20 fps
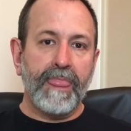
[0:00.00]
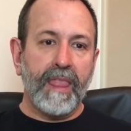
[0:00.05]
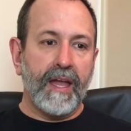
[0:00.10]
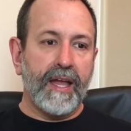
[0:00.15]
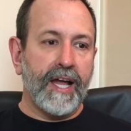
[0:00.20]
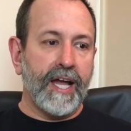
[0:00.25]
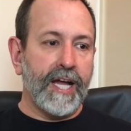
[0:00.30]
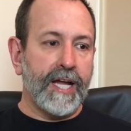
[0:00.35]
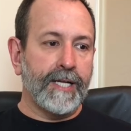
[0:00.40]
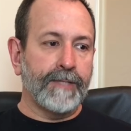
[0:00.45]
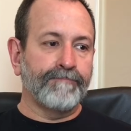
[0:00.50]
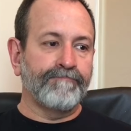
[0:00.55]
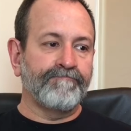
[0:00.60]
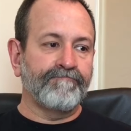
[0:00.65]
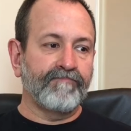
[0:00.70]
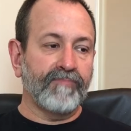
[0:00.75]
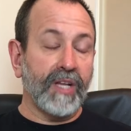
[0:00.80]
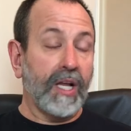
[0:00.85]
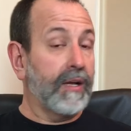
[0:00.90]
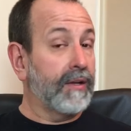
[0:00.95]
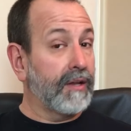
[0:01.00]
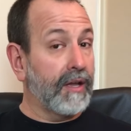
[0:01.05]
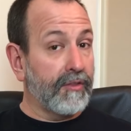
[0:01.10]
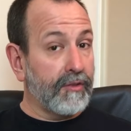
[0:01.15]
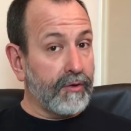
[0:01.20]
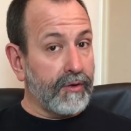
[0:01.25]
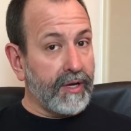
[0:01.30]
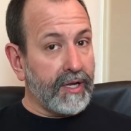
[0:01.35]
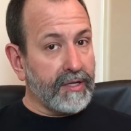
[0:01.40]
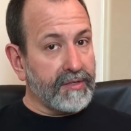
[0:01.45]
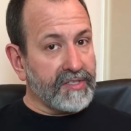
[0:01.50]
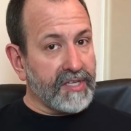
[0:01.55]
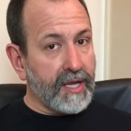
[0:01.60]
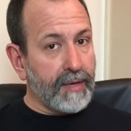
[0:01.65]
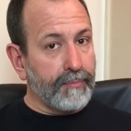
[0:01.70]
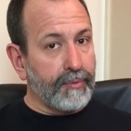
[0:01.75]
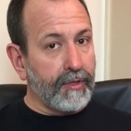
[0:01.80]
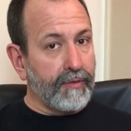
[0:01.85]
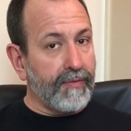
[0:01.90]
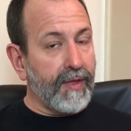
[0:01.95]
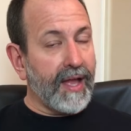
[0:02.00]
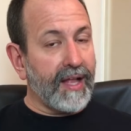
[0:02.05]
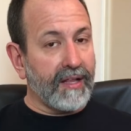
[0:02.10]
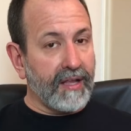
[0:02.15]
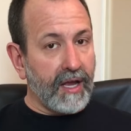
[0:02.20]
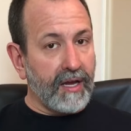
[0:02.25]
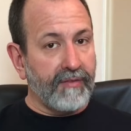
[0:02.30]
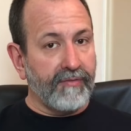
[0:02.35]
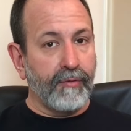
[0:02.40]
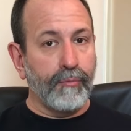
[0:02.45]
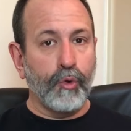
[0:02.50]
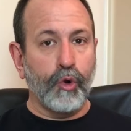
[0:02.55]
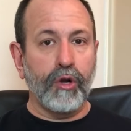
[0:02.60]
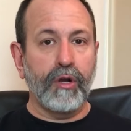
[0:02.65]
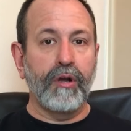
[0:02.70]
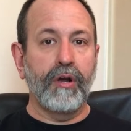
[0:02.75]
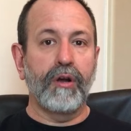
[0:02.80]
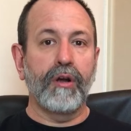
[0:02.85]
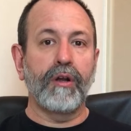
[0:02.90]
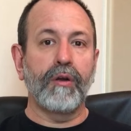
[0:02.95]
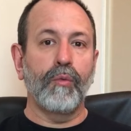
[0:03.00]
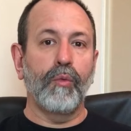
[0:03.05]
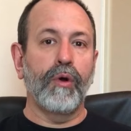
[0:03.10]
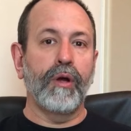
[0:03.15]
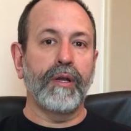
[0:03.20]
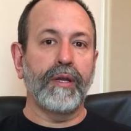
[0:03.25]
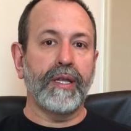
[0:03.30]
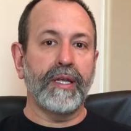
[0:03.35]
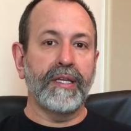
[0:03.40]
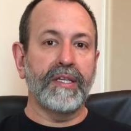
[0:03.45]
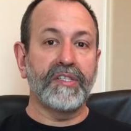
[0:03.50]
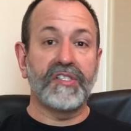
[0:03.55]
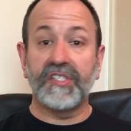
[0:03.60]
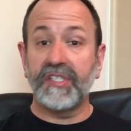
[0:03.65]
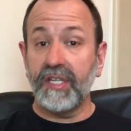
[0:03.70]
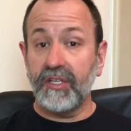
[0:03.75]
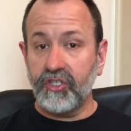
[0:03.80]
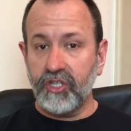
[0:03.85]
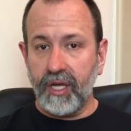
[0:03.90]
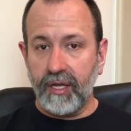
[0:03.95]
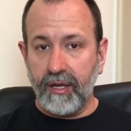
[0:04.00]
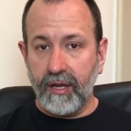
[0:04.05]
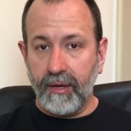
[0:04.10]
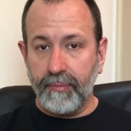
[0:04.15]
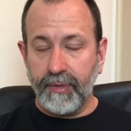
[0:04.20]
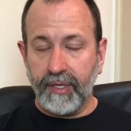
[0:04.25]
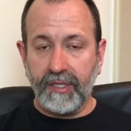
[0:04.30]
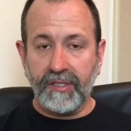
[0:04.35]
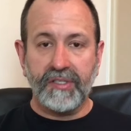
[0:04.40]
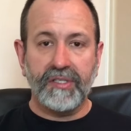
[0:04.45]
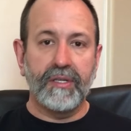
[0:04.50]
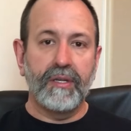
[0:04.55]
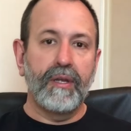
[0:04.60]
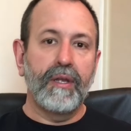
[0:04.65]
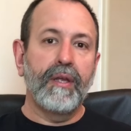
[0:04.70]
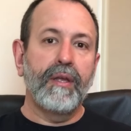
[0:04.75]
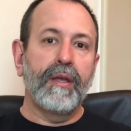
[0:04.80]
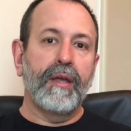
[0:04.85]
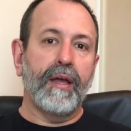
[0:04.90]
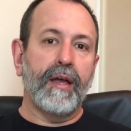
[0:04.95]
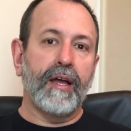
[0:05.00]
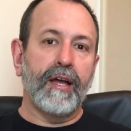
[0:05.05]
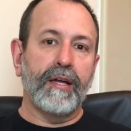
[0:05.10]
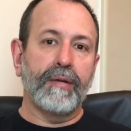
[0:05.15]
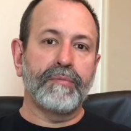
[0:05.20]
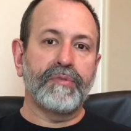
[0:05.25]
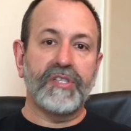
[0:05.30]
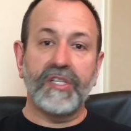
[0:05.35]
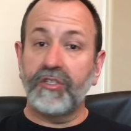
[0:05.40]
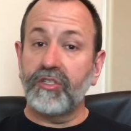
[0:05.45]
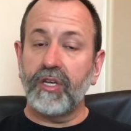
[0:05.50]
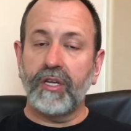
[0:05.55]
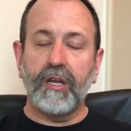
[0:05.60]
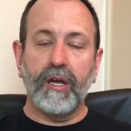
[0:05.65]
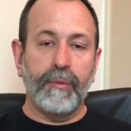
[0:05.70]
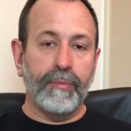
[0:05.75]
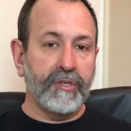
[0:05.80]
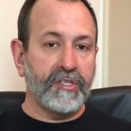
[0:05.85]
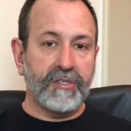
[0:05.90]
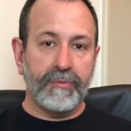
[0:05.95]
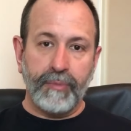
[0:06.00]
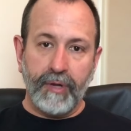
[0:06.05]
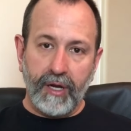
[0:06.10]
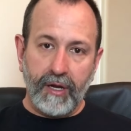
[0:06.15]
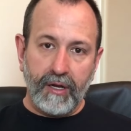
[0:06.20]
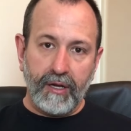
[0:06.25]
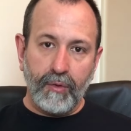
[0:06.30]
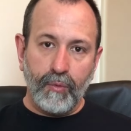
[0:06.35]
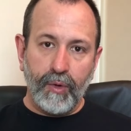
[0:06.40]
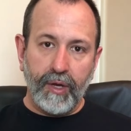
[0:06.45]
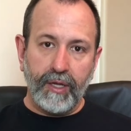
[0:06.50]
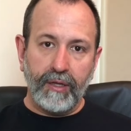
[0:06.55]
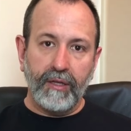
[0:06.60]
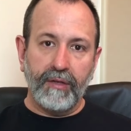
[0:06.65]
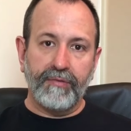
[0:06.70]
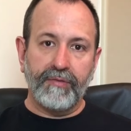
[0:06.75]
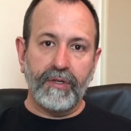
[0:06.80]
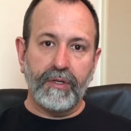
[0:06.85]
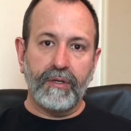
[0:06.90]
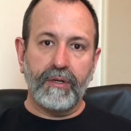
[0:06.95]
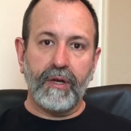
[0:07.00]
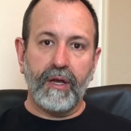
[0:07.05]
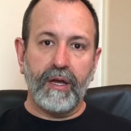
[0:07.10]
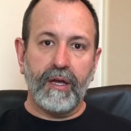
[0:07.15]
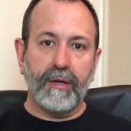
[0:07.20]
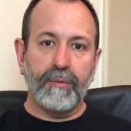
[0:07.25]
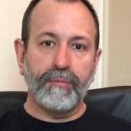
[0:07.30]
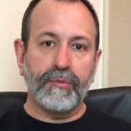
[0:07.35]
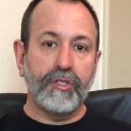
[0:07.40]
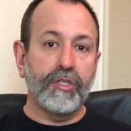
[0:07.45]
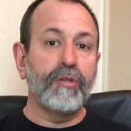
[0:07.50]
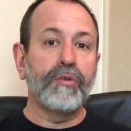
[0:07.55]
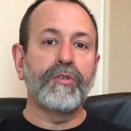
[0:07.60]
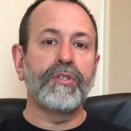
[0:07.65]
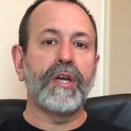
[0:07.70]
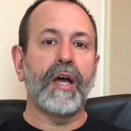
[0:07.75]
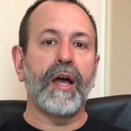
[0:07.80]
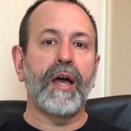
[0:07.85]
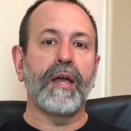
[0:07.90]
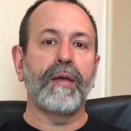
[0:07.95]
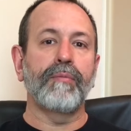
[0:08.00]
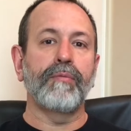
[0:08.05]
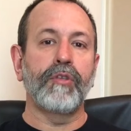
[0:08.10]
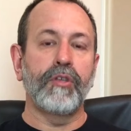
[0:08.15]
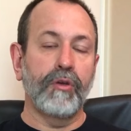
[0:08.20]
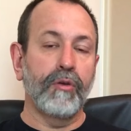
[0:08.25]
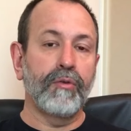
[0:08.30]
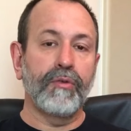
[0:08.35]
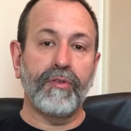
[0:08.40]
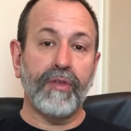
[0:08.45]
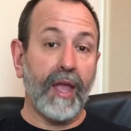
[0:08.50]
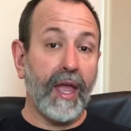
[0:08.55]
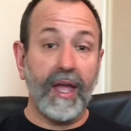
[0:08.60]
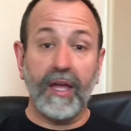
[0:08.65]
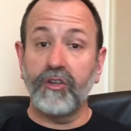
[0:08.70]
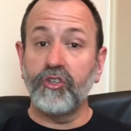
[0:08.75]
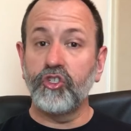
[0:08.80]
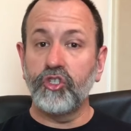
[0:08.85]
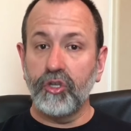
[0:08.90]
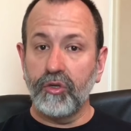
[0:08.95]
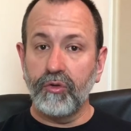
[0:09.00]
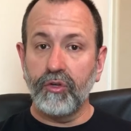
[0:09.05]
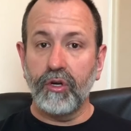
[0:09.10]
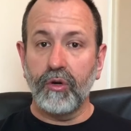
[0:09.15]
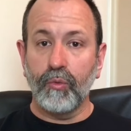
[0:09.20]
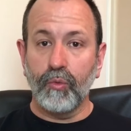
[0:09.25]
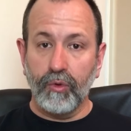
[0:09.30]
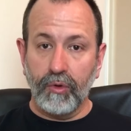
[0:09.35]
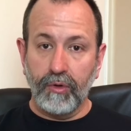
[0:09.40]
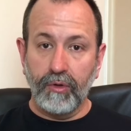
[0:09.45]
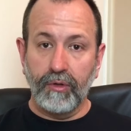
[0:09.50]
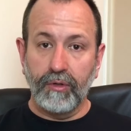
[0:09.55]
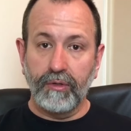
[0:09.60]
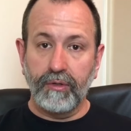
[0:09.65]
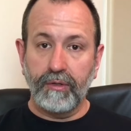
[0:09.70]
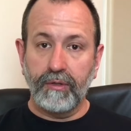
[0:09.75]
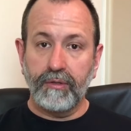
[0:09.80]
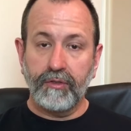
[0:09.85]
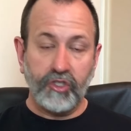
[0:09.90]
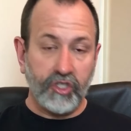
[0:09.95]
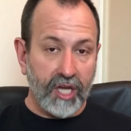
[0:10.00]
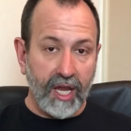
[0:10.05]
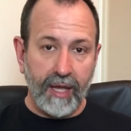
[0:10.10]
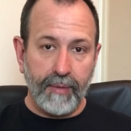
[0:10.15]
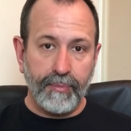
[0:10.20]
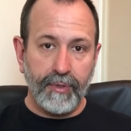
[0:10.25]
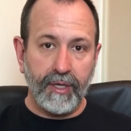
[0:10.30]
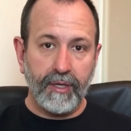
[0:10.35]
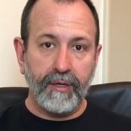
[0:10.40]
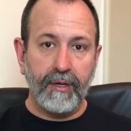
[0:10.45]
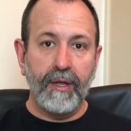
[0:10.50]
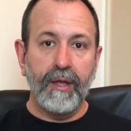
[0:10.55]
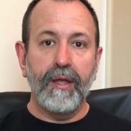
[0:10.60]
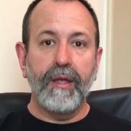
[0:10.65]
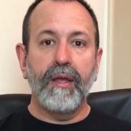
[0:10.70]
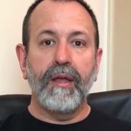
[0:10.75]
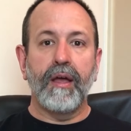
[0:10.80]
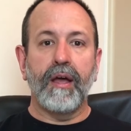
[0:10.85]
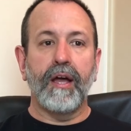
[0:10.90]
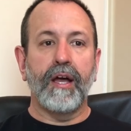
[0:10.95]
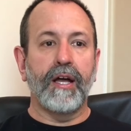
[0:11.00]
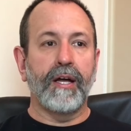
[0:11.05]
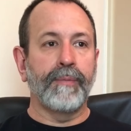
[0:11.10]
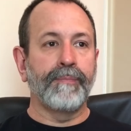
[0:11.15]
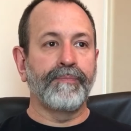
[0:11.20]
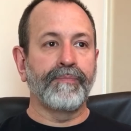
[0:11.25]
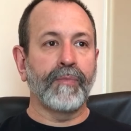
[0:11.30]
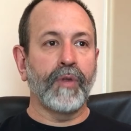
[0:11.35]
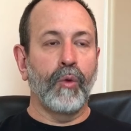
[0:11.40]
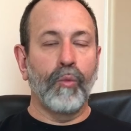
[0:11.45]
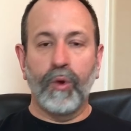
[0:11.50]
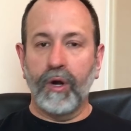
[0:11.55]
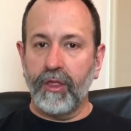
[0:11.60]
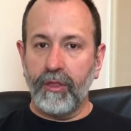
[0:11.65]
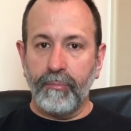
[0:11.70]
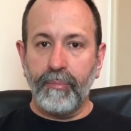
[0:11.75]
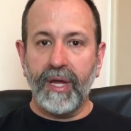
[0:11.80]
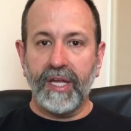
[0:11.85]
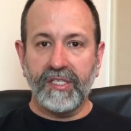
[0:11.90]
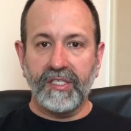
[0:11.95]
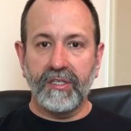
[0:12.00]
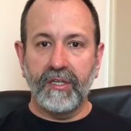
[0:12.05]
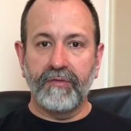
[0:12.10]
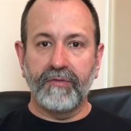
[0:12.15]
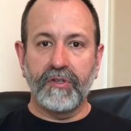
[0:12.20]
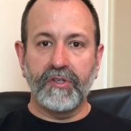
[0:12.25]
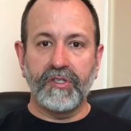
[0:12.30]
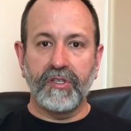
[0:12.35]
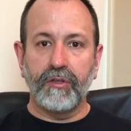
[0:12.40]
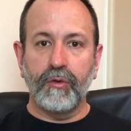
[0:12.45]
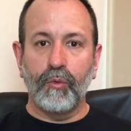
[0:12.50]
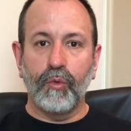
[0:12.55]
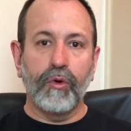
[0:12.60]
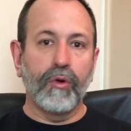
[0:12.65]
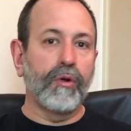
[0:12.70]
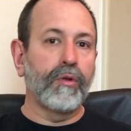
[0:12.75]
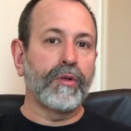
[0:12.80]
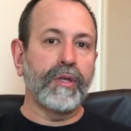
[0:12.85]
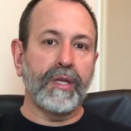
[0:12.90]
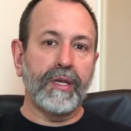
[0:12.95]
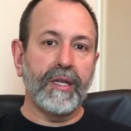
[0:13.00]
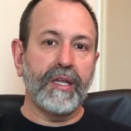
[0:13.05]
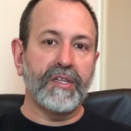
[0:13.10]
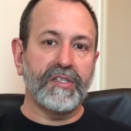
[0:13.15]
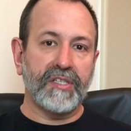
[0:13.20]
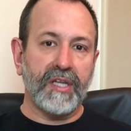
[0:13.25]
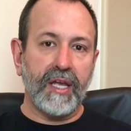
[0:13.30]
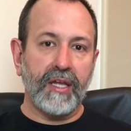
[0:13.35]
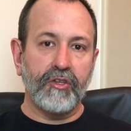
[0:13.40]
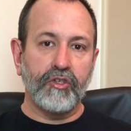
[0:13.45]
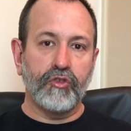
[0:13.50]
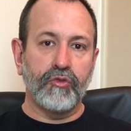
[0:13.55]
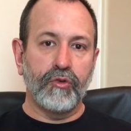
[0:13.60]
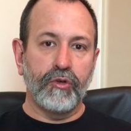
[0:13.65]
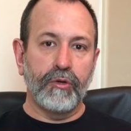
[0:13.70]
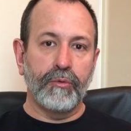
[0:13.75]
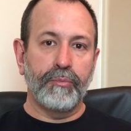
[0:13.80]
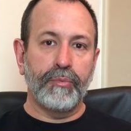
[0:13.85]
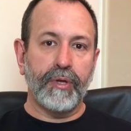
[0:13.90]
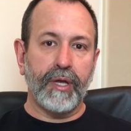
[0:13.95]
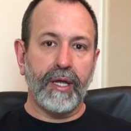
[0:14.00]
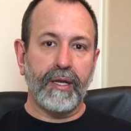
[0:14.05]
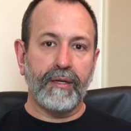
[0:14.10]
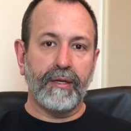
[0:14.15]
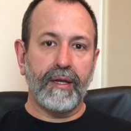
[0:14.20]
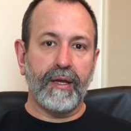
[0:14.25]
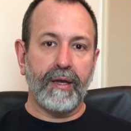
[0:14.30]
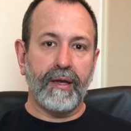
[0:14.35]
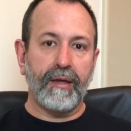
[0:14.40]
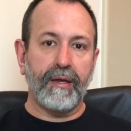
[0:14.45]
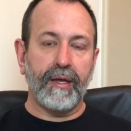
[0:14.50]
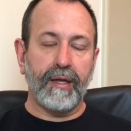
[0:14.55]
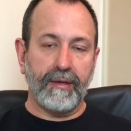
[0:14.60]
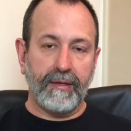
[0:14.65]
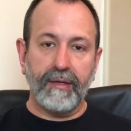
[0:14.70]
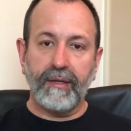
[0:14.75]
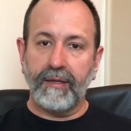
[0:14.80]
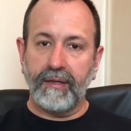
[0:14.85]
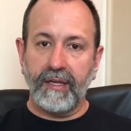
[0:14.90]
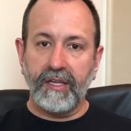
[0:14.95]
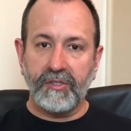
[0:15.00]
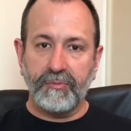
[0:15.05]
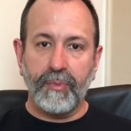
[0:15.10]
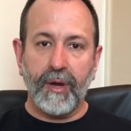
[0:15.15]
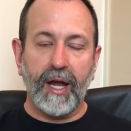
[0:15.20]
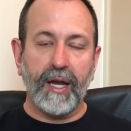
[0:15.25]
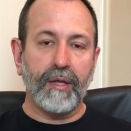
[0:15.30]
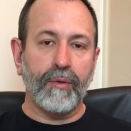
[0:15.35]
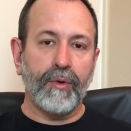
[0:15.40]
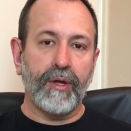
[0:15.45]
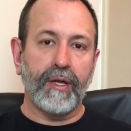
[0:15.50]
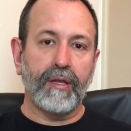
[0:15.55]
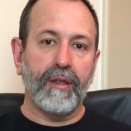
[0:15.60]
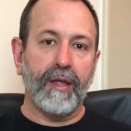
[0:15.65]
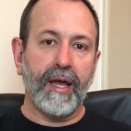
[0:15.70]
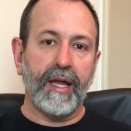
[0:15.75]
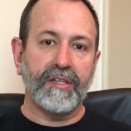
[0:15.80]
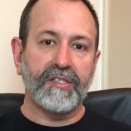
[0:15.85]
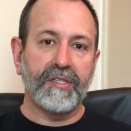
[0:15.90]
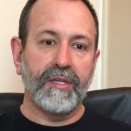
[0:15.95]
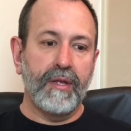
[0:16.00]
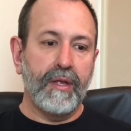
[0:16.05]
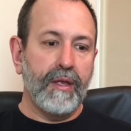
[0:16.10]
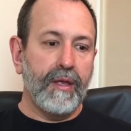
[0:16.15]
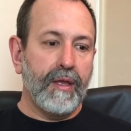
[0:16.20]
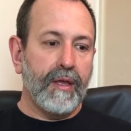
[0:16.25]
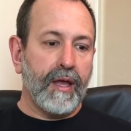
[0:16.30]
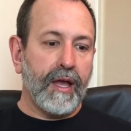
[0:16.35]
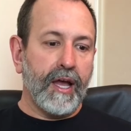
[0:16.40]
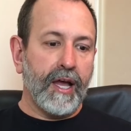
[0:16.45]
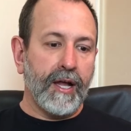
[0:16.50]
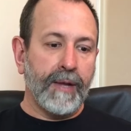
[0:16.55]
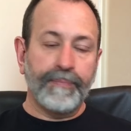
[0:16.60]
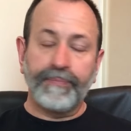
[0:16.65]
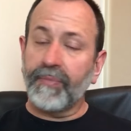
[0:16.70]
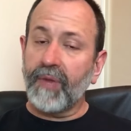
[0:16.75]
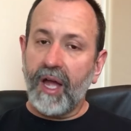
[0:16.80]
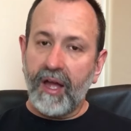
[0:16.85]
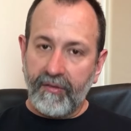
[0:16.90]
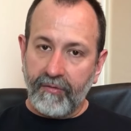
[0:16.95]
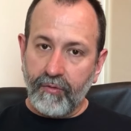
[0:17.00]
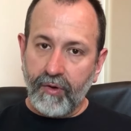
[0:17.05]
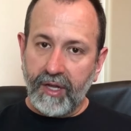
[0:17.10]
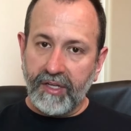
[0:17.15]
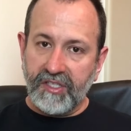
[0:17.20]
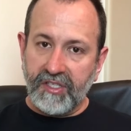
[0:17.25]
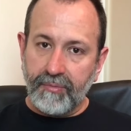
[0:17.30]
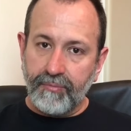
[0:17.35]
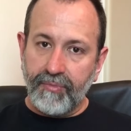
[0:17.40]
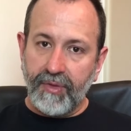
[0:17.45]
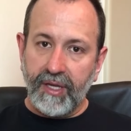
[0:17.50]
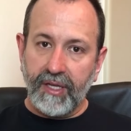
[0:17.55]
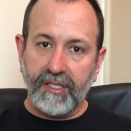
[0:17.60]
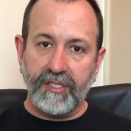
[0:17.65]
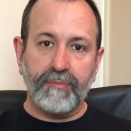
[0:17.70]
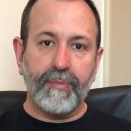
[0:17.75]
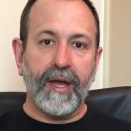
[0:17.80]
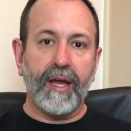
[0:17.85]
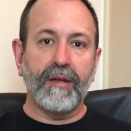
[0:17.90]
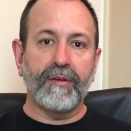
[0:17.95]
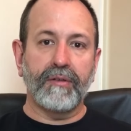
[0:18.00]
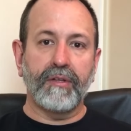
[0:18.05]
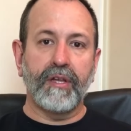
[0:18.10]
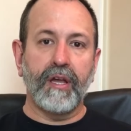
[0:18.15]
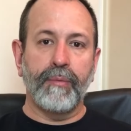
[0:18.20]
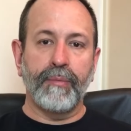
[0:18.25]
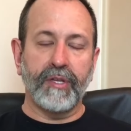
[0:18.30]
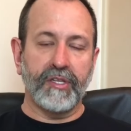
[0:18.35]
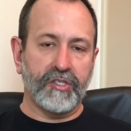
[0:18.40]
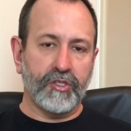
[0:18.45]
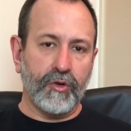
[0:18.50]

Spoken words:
Another example of that, kind of a more current one, is CJ Cummings. CJ Cummings, American weightlifter, two-time youth and junior world champion, one of the best lifters in the world in his age group and in his body weight class. I've read some things about Cummings'